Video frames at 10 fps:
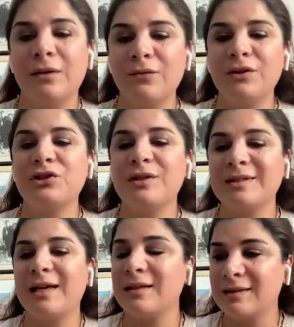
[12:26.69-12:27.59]
which is
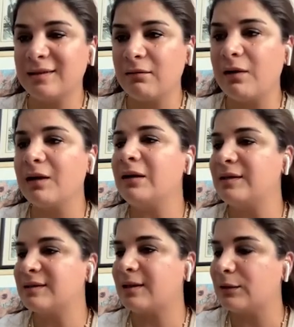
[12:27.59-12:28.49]
NSRI,
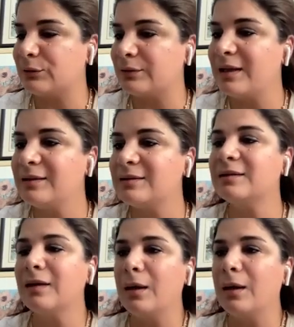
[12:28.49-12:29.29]
is calculated